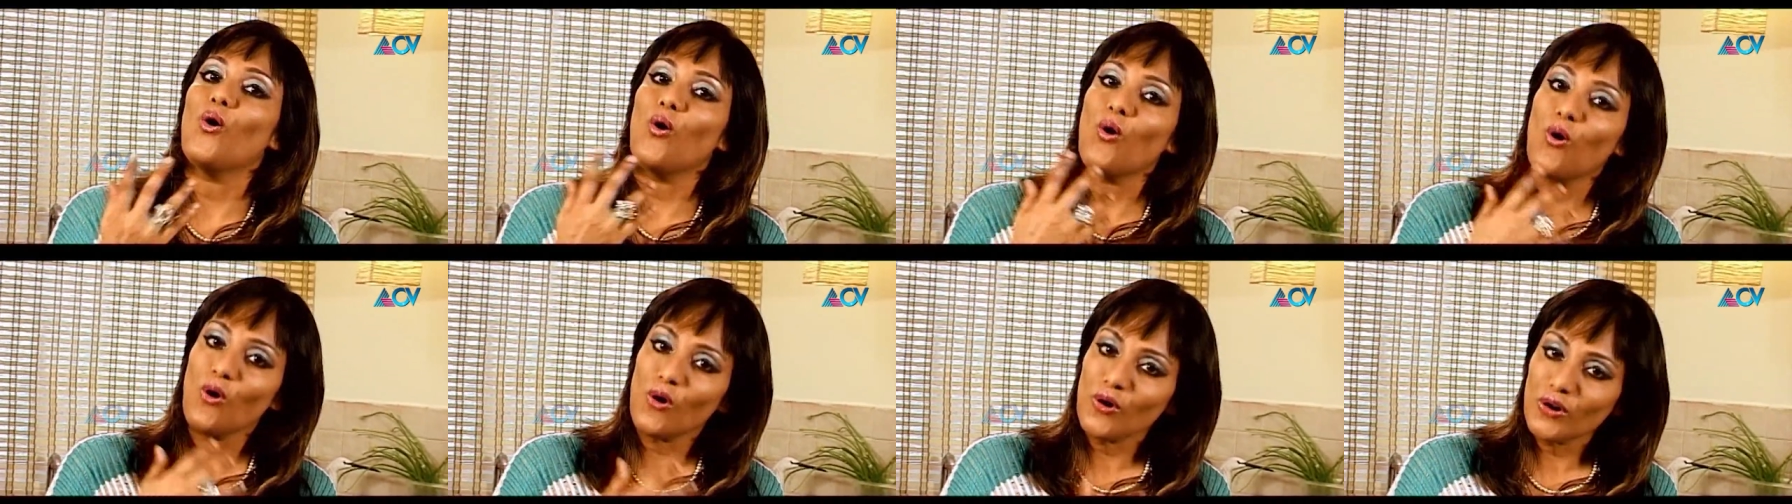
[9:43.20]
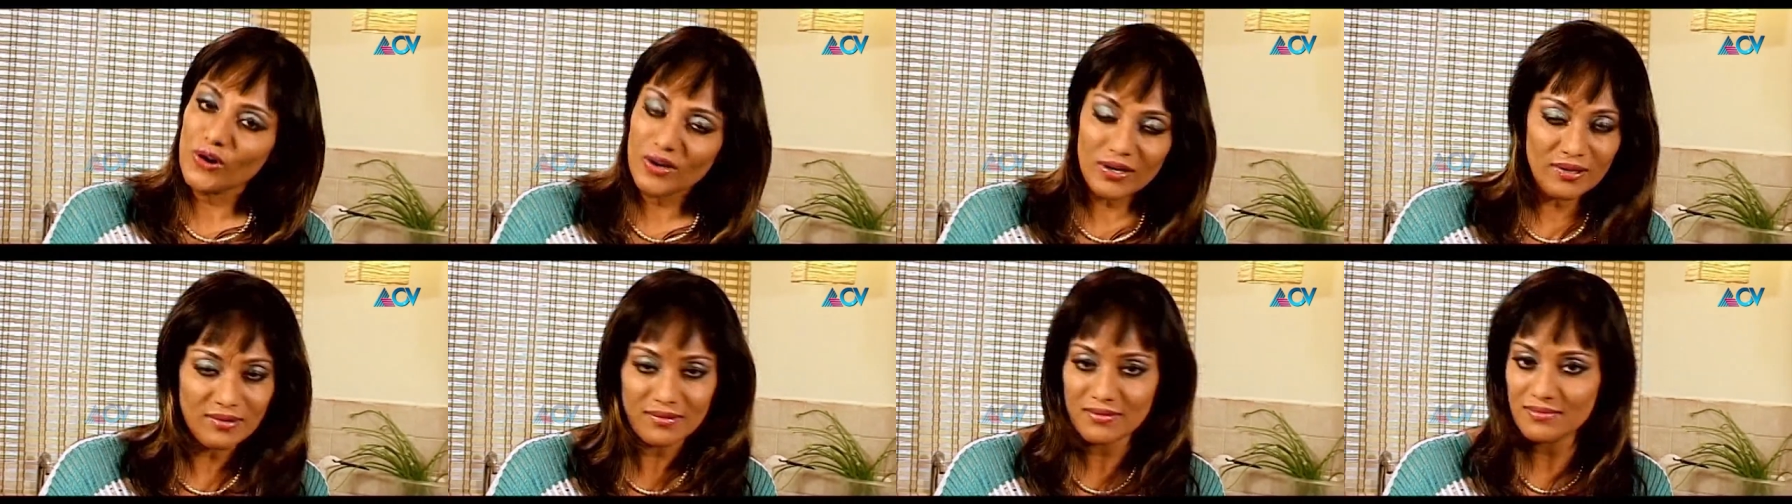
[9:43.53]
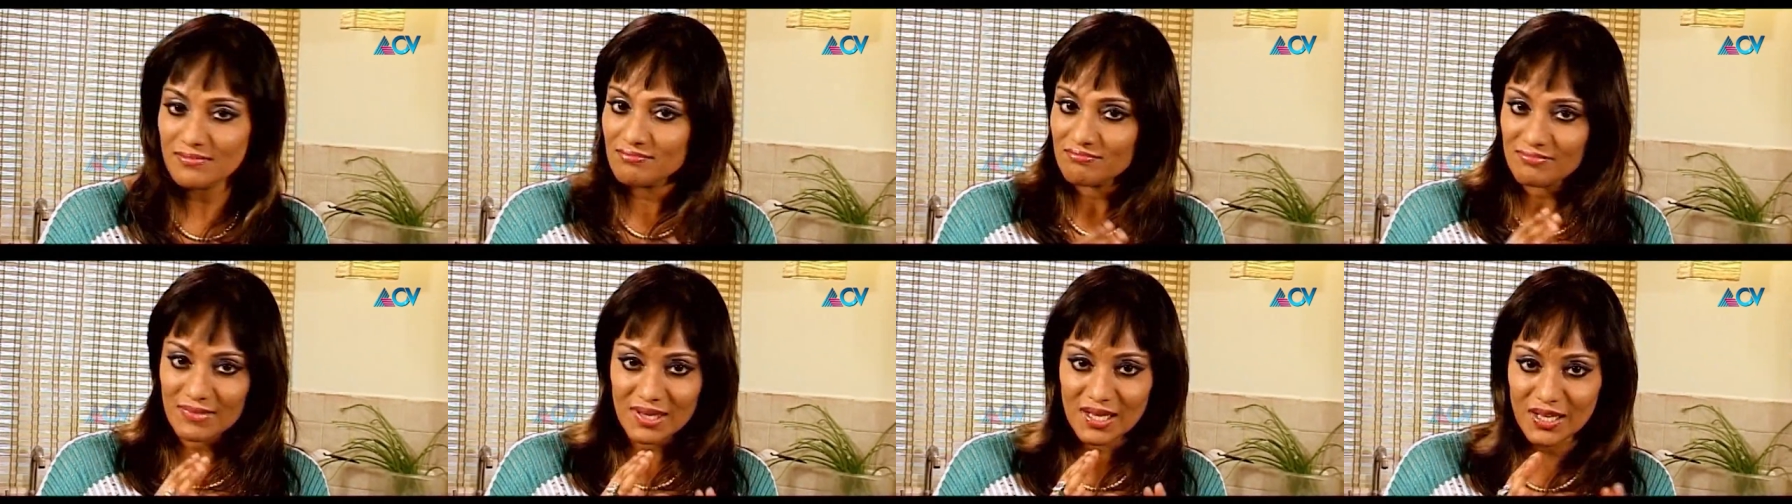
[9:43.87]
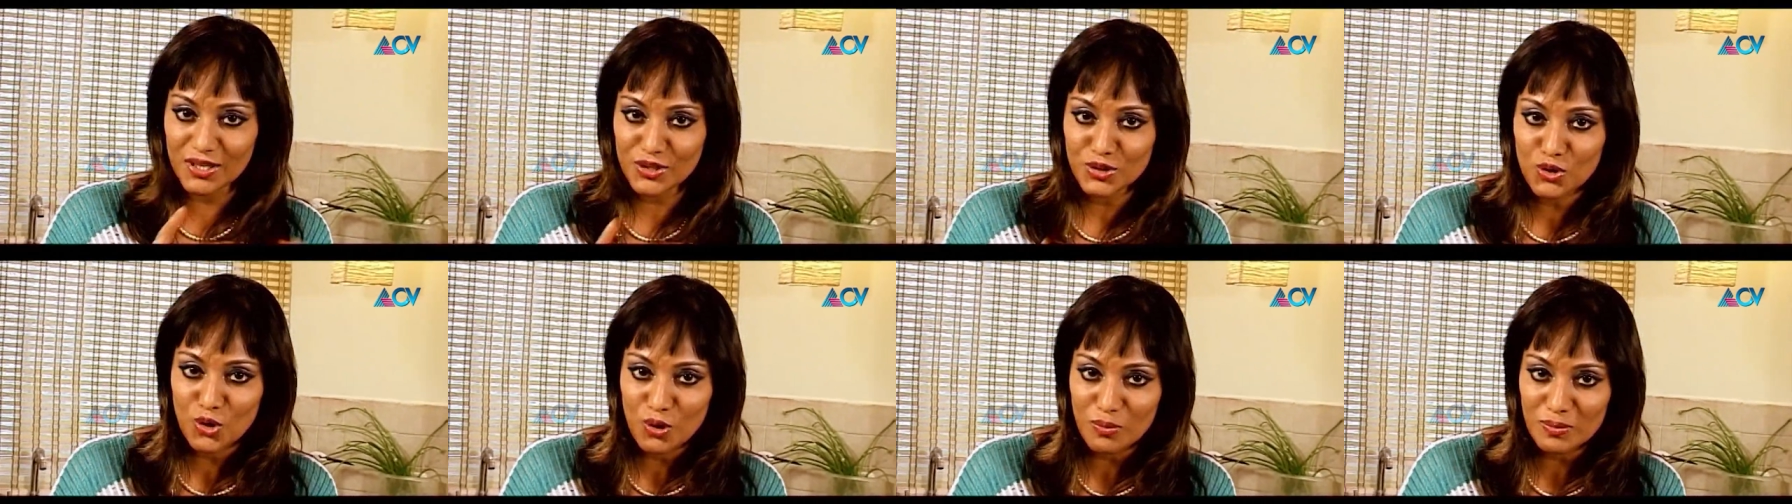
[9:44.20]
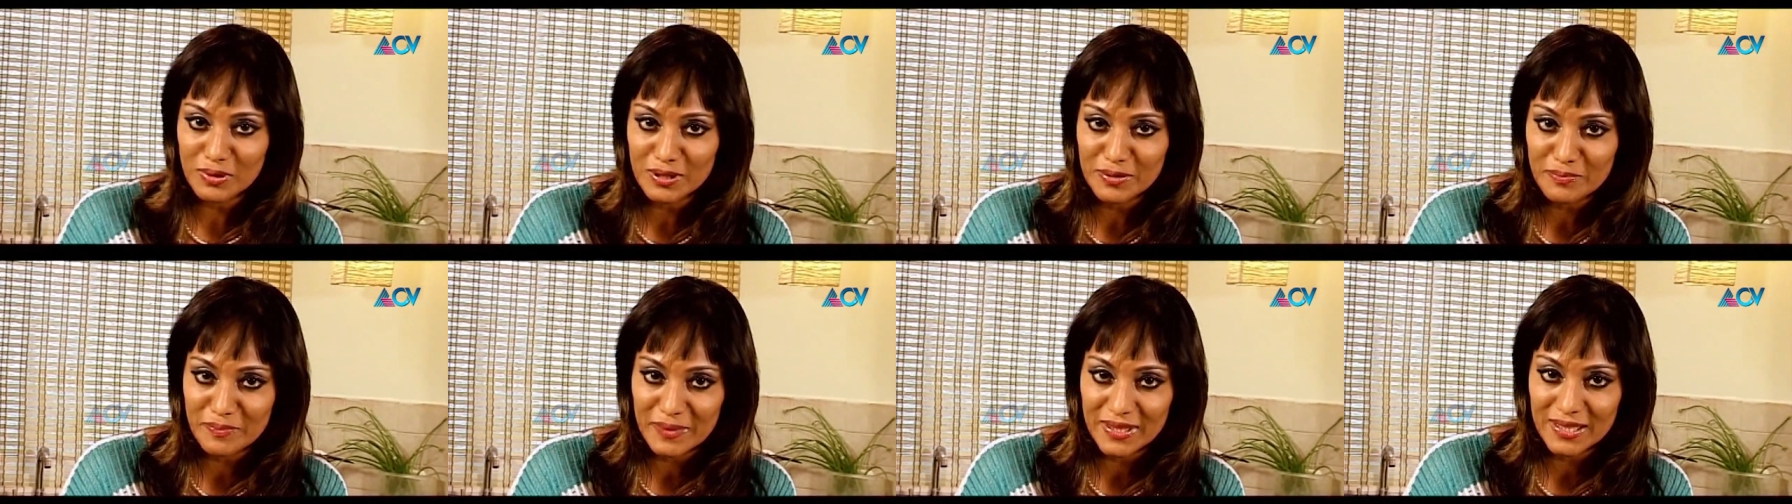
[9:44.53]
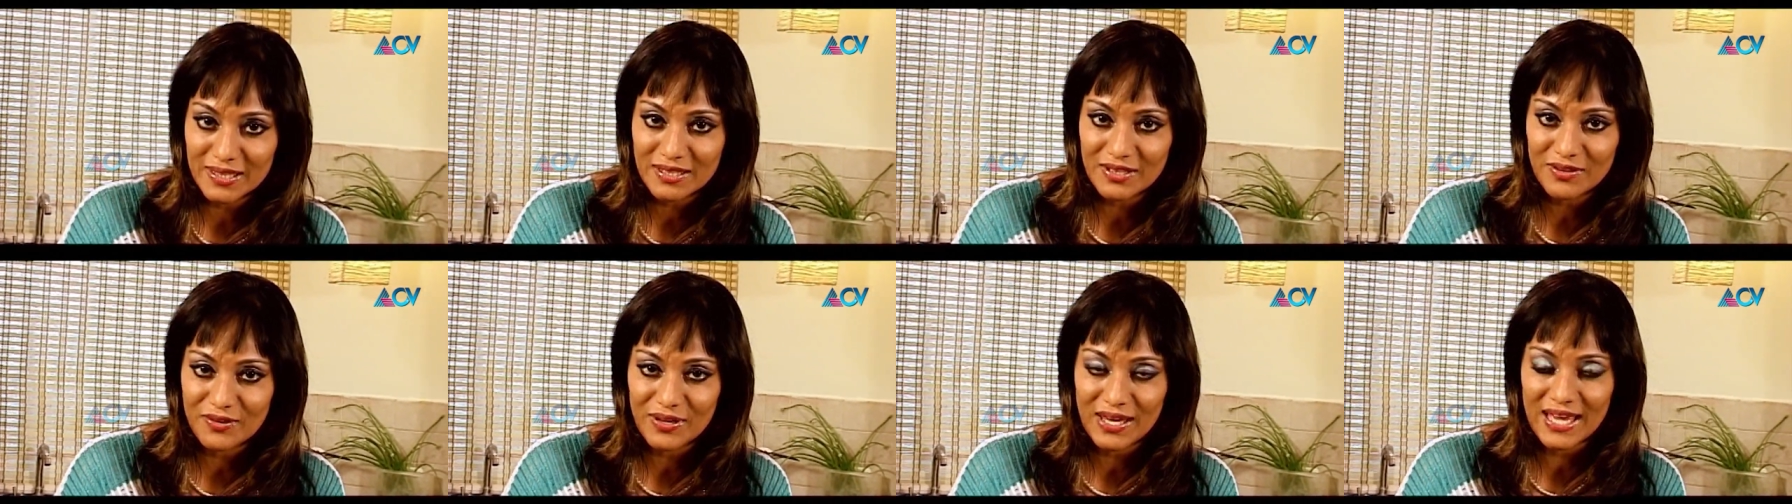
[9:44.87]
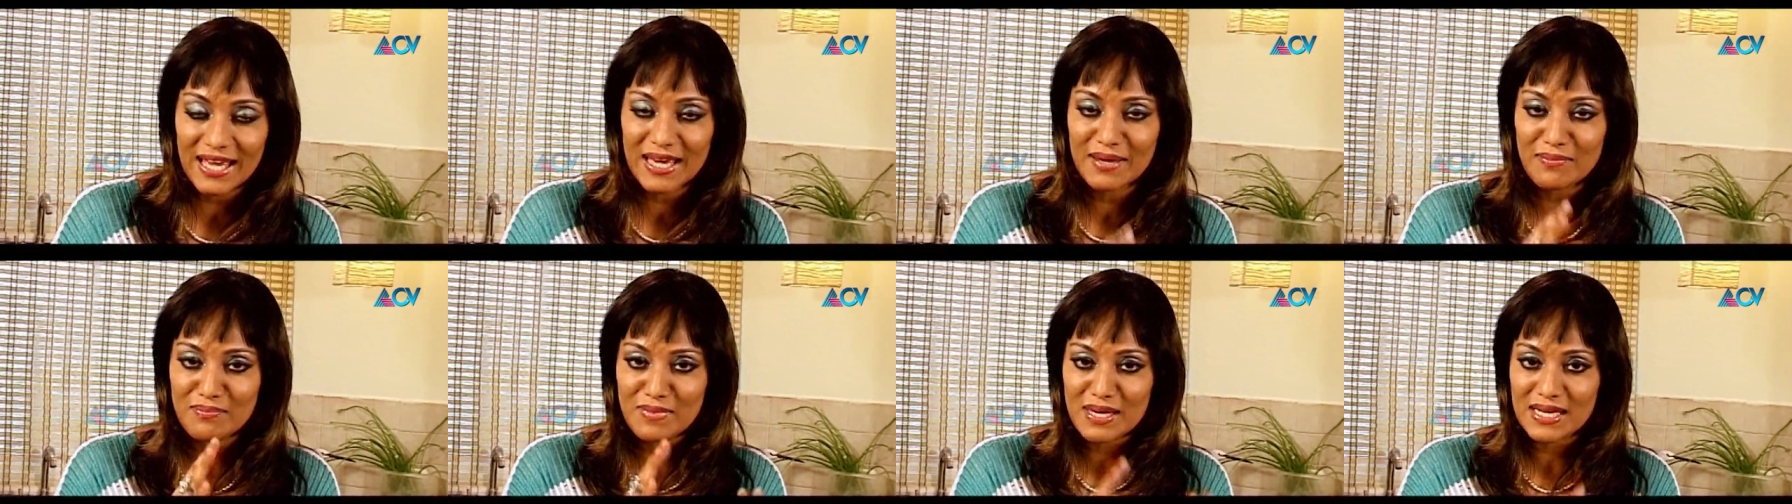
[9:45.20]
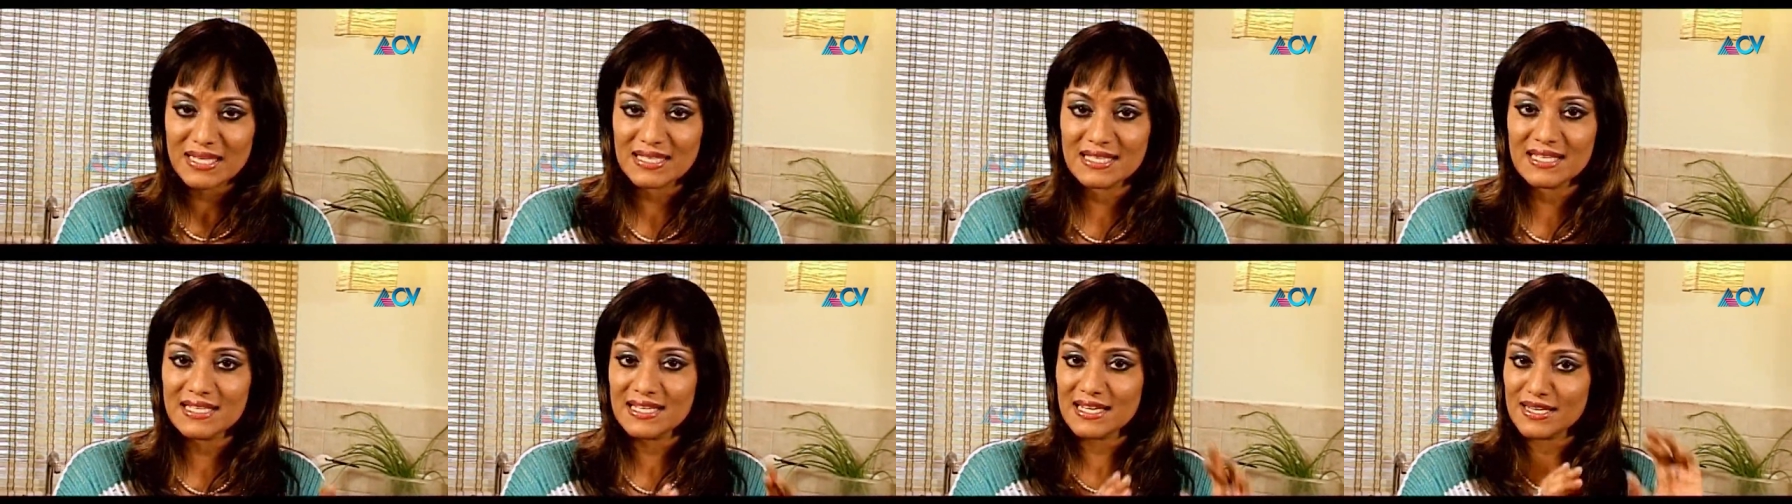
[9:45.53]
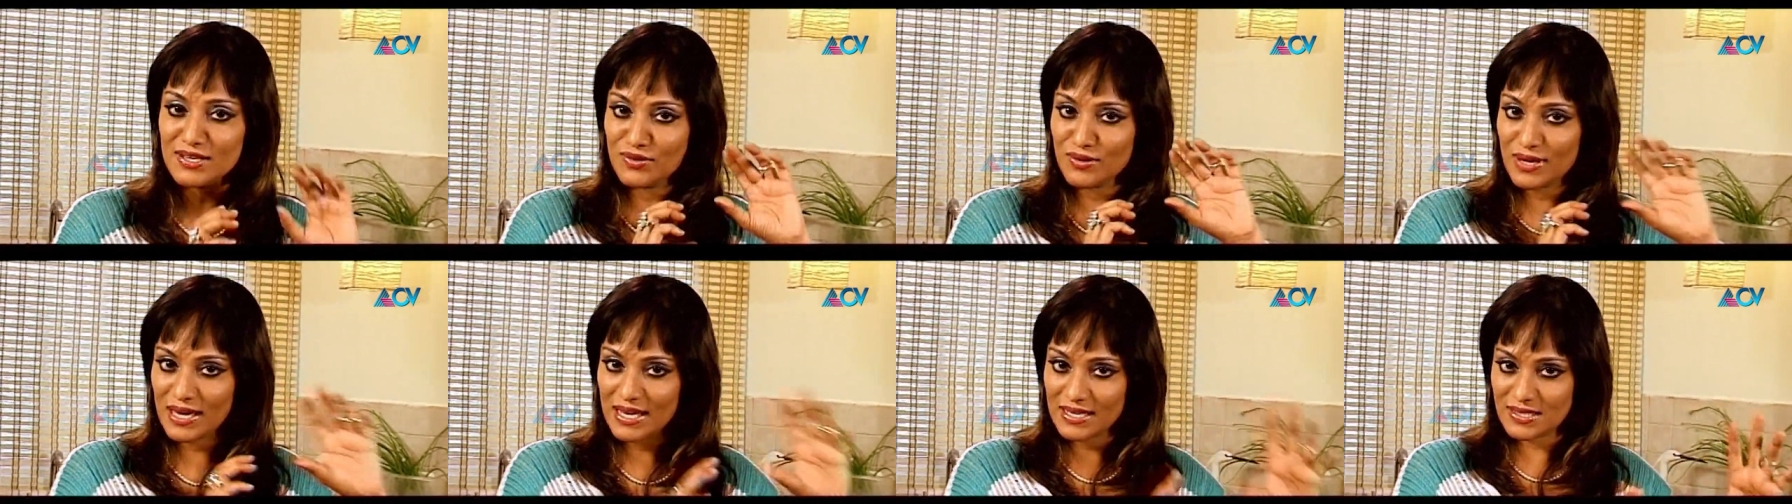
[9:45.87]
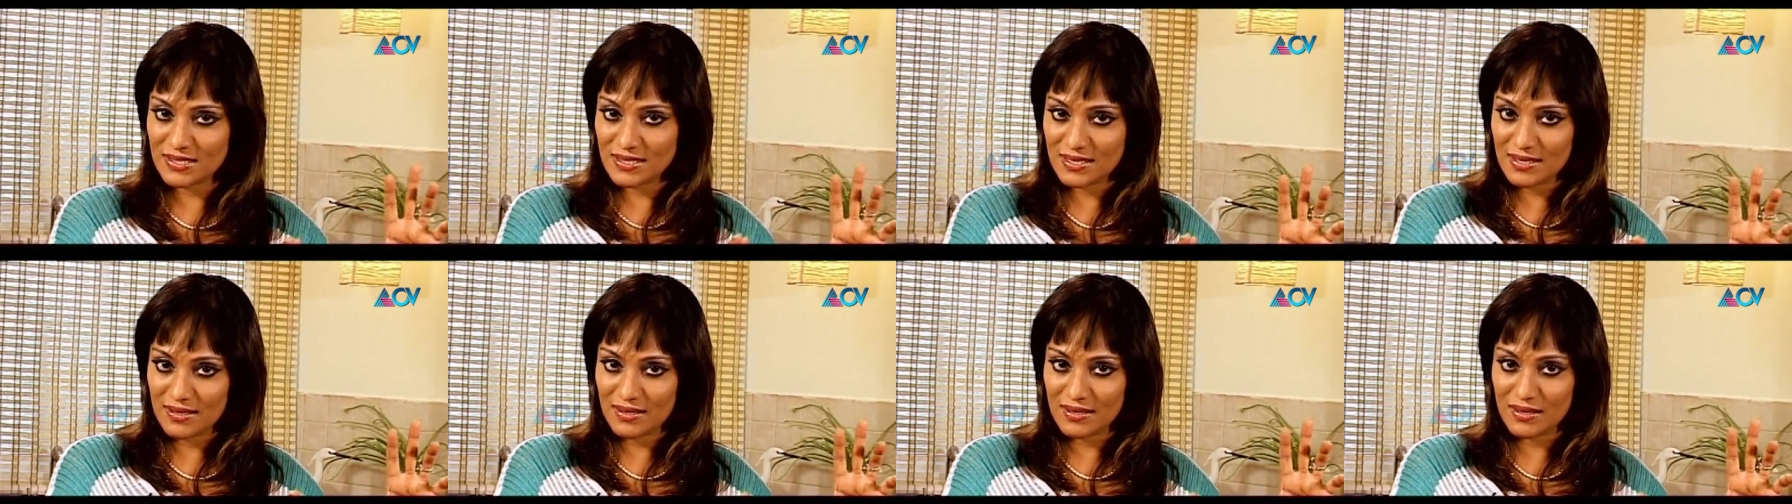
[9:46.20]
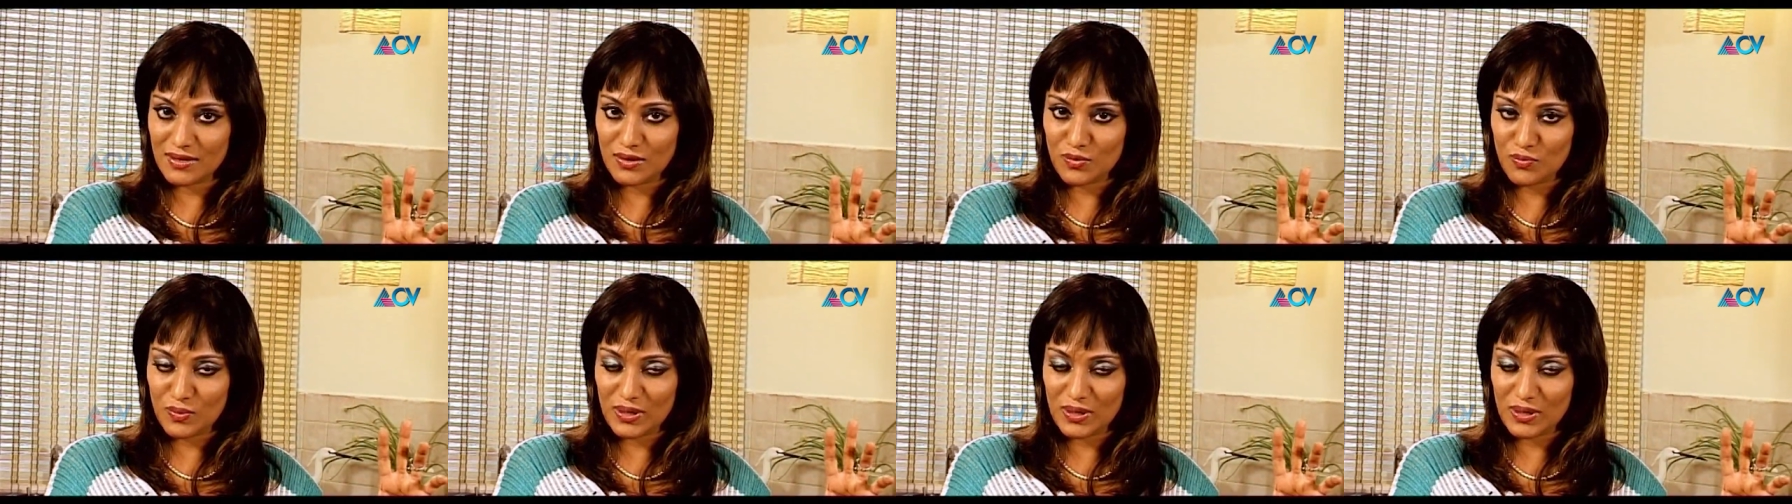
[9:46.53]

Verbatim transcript: or uh, normal milk okay mix it and you get uh,